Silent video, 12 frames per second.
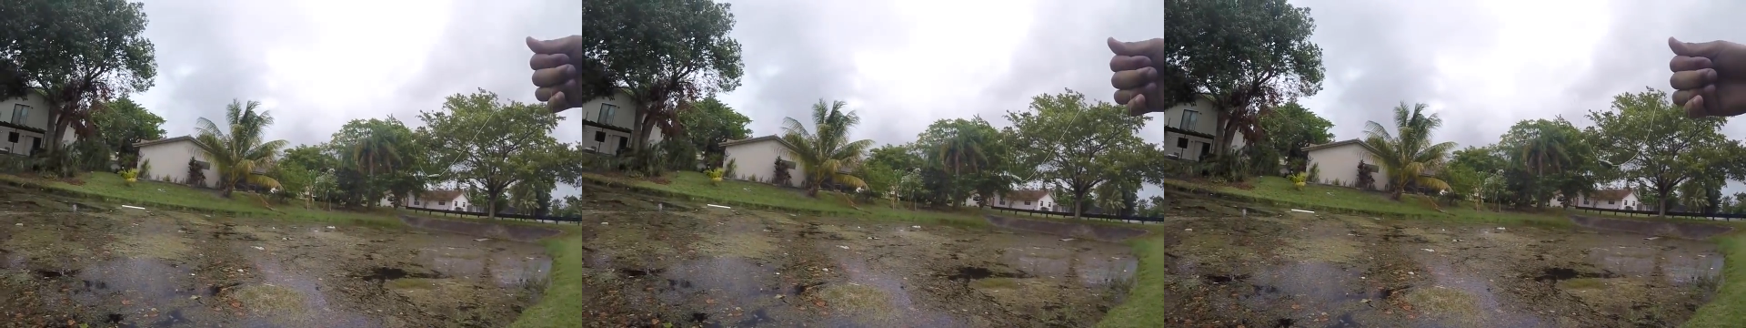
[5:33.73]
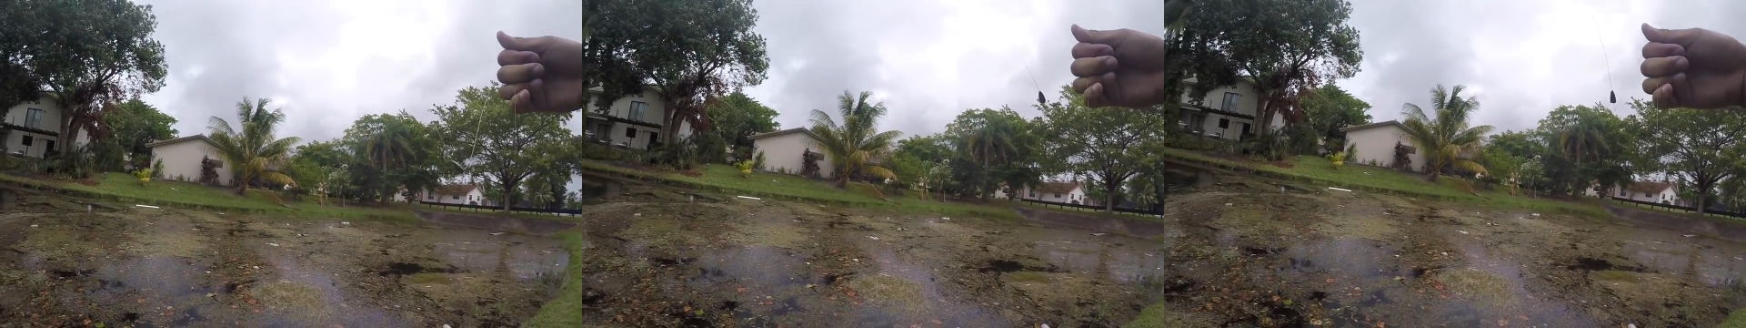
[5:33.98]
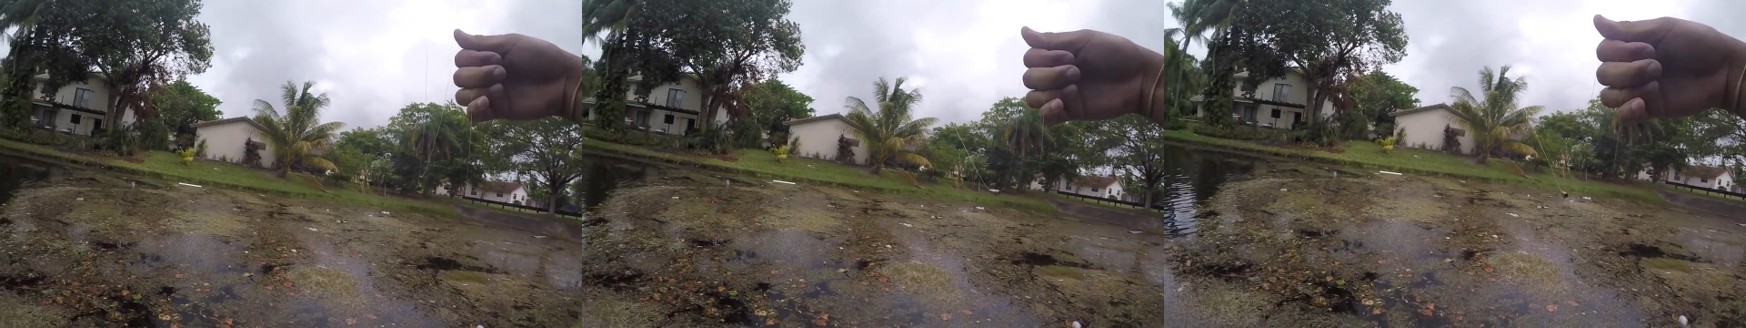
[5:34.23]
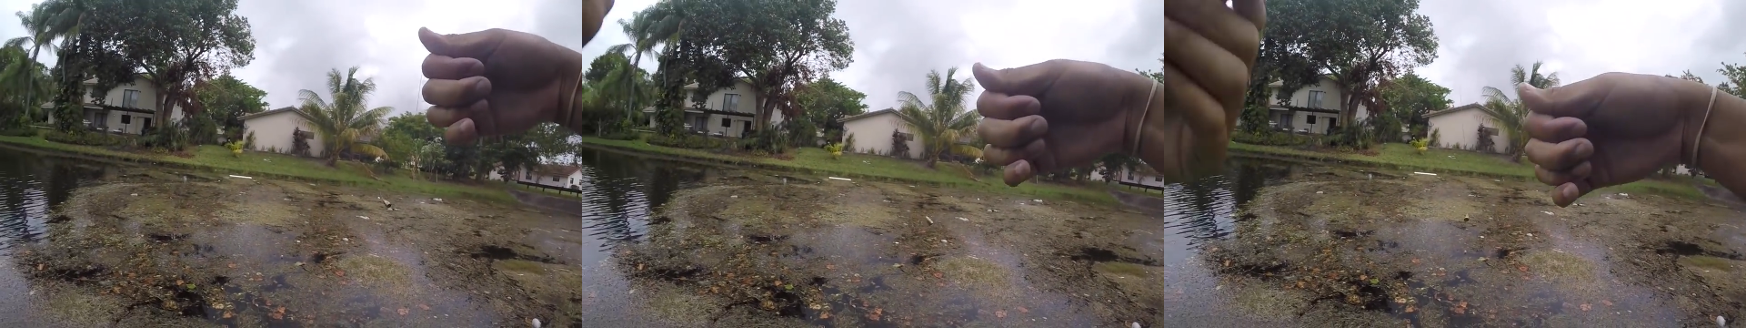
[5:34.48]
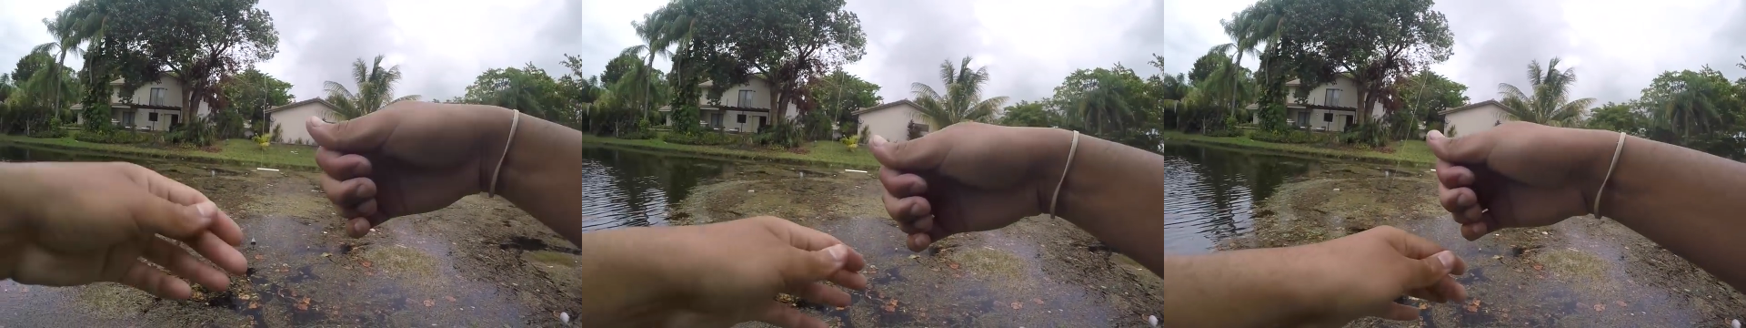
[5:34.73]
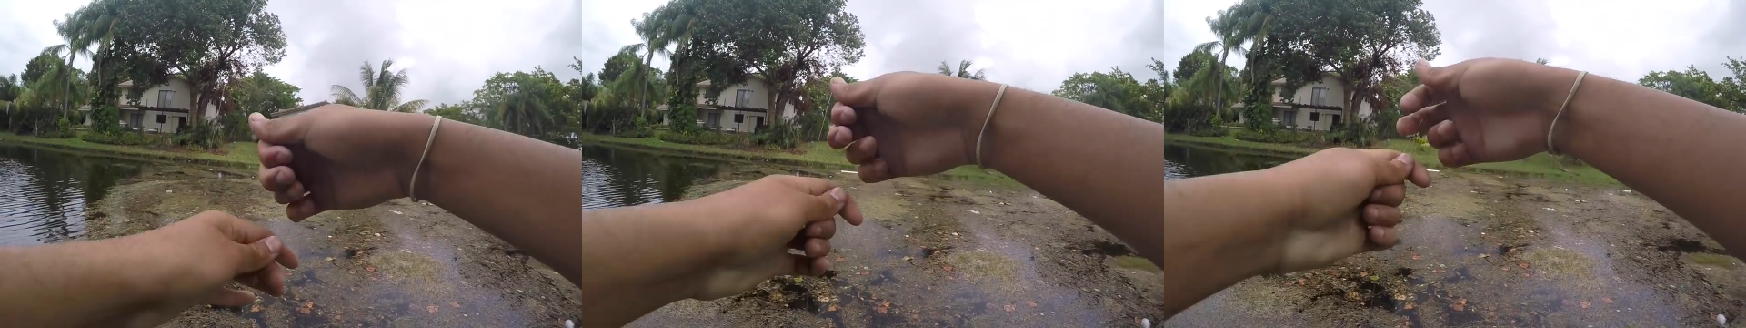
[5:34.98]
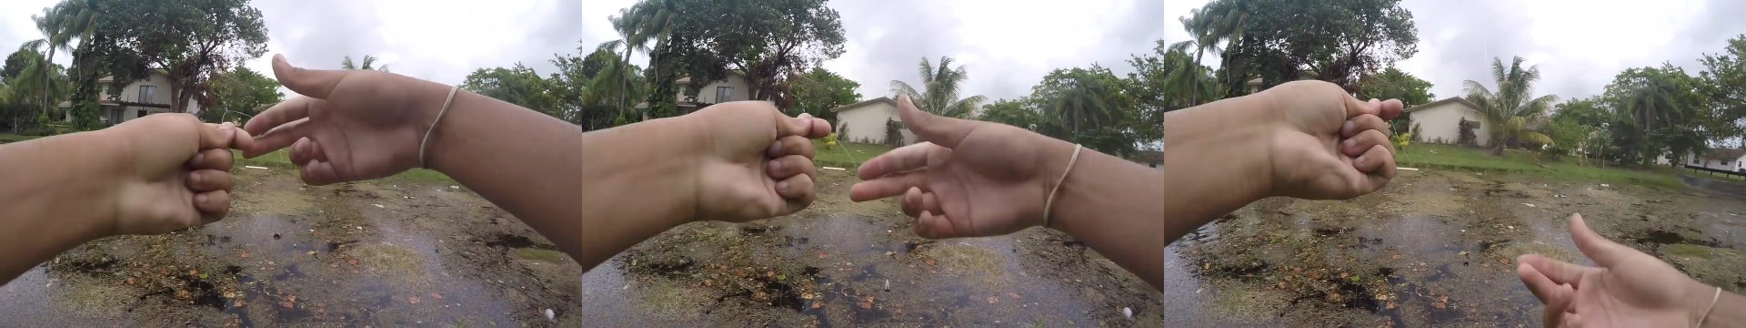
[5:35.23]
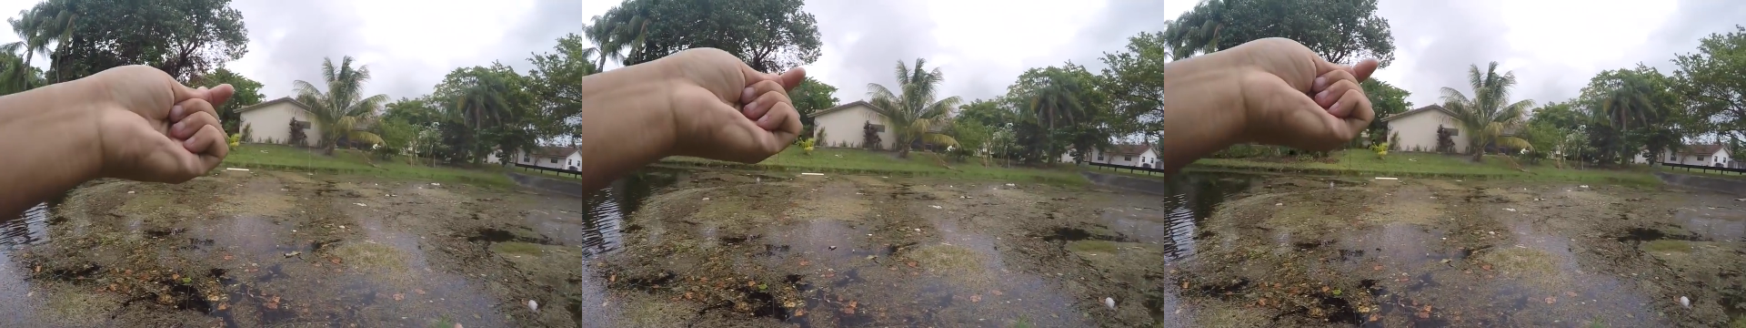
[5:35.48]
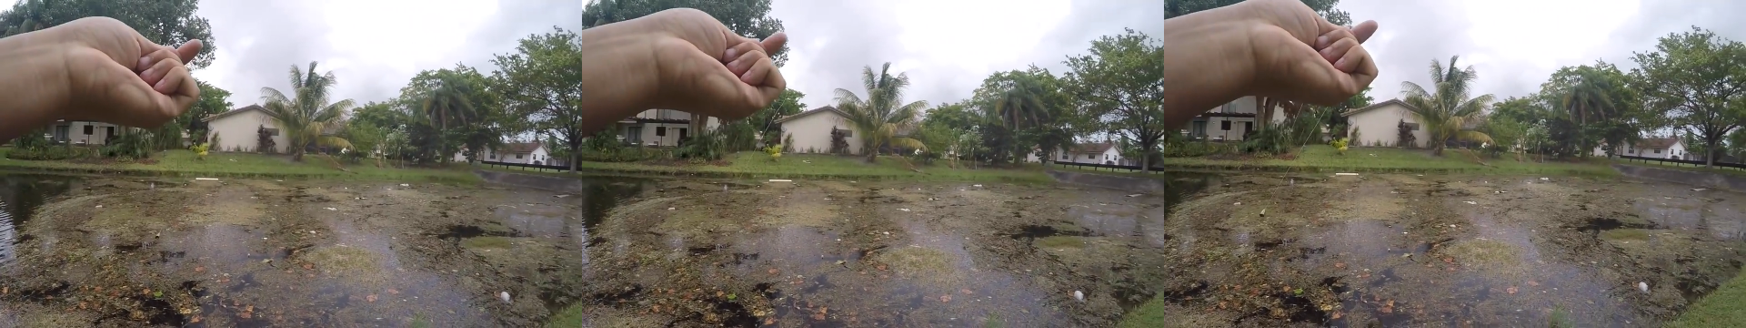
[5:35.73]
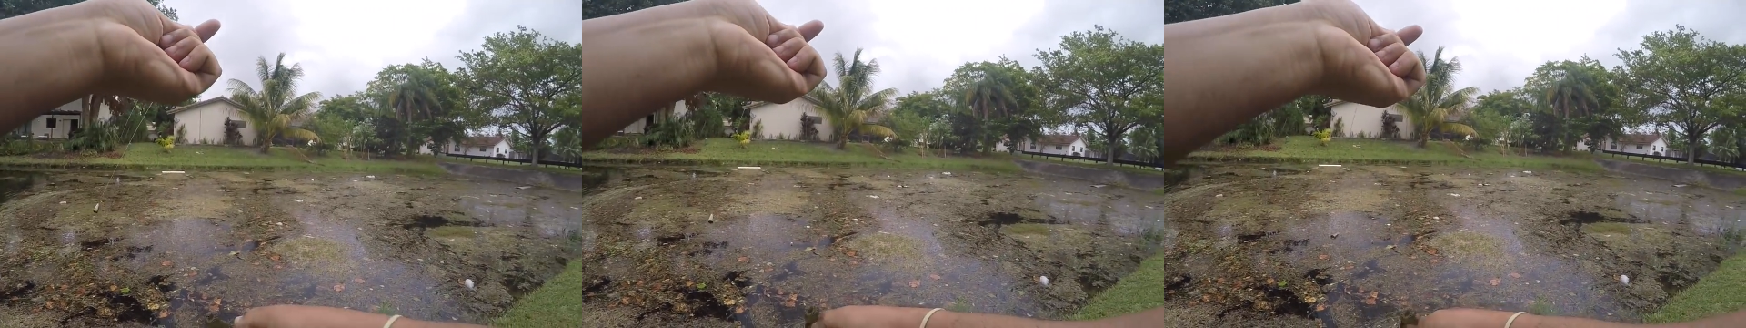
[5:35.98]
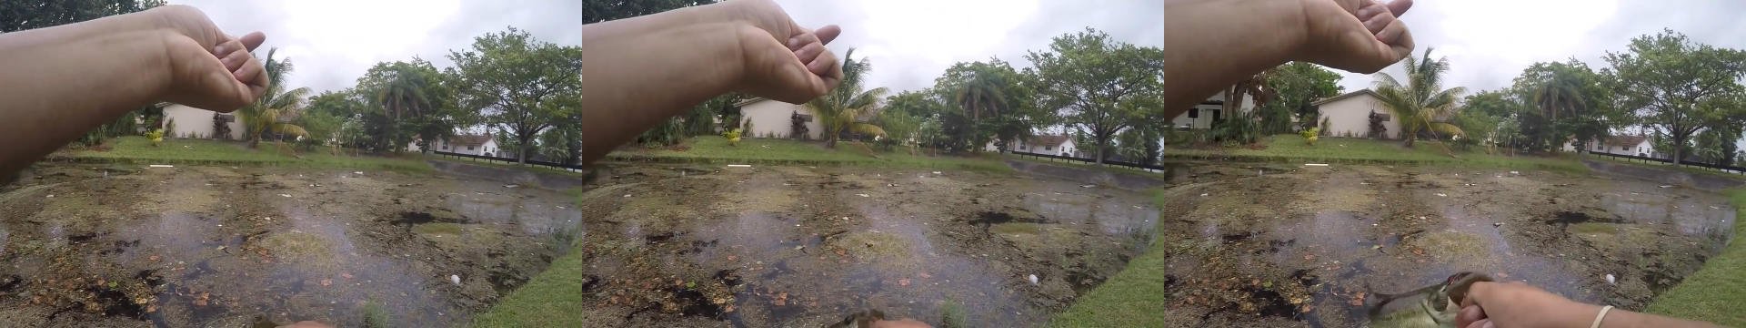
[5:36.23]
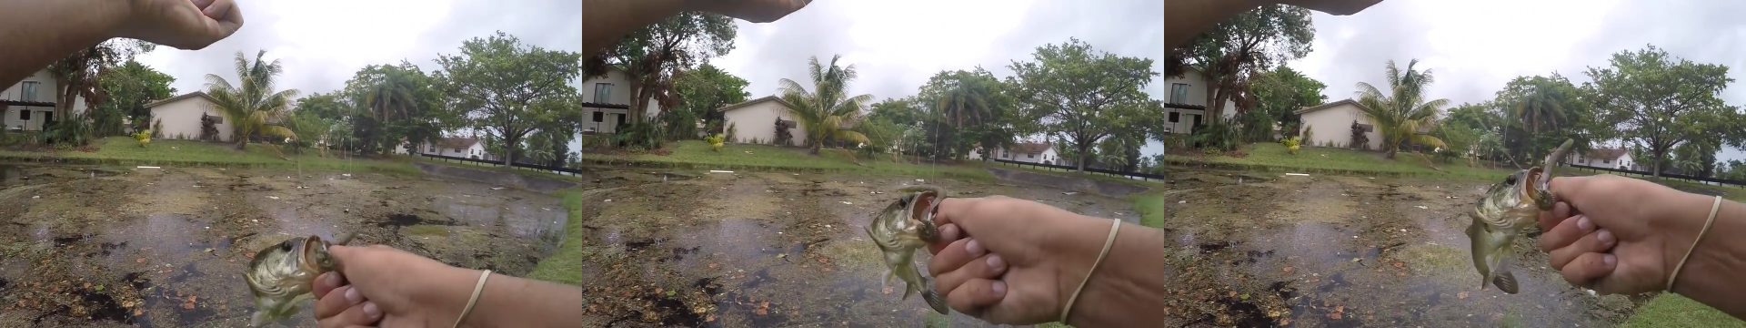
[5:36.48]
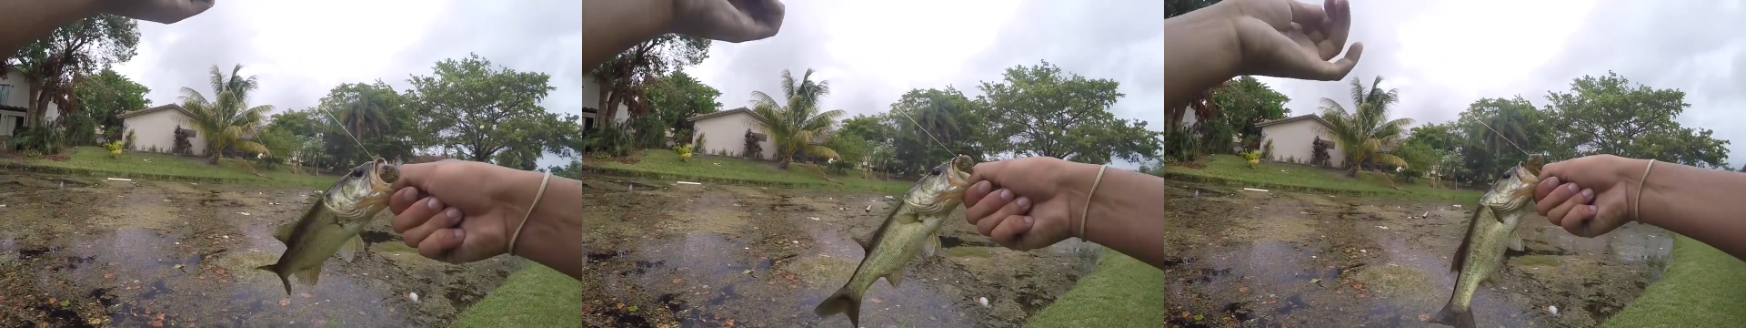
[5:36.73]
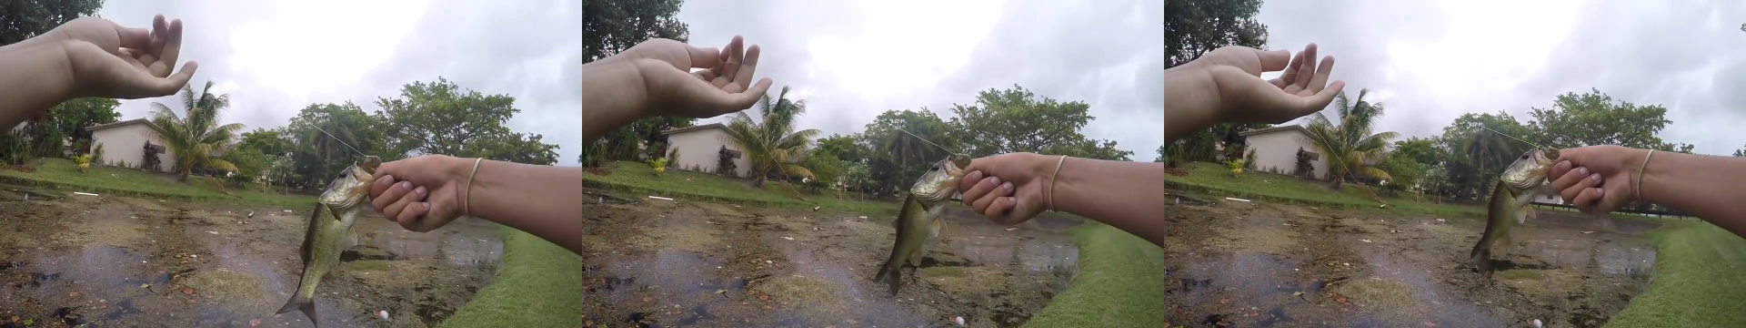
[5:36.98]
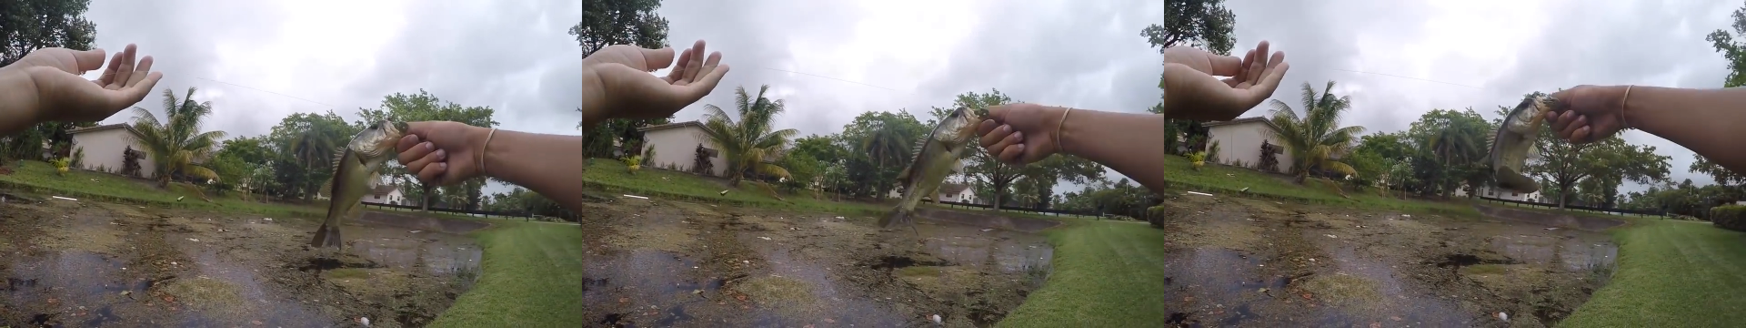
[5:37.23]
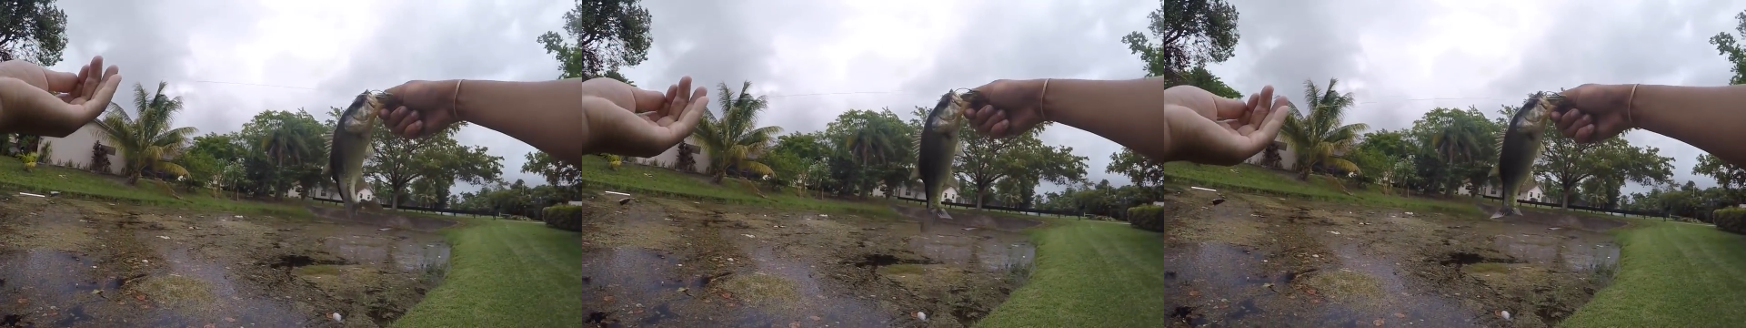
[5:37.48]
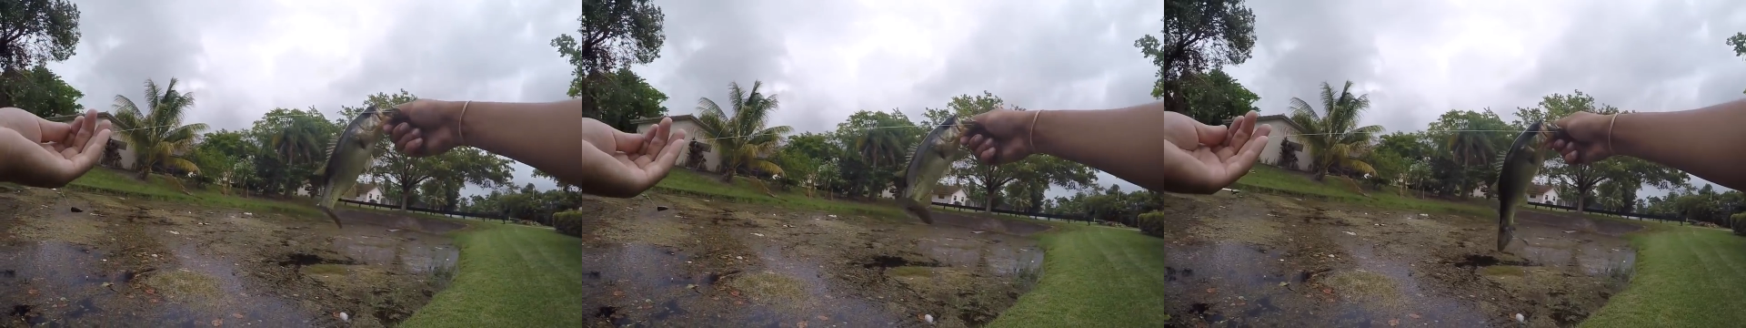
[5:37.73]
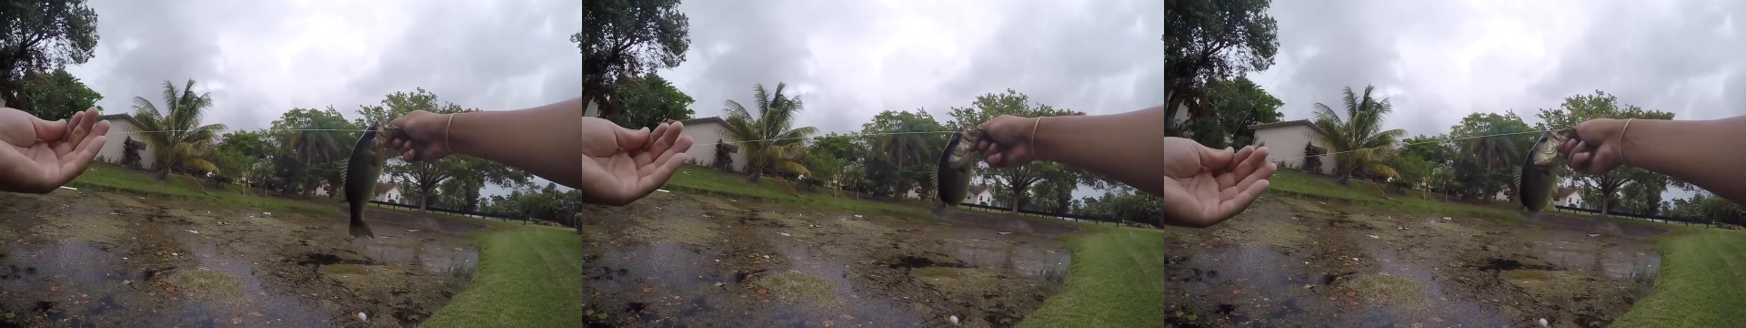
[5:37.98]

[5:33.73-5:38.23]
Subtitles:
[unreadable: no face in view]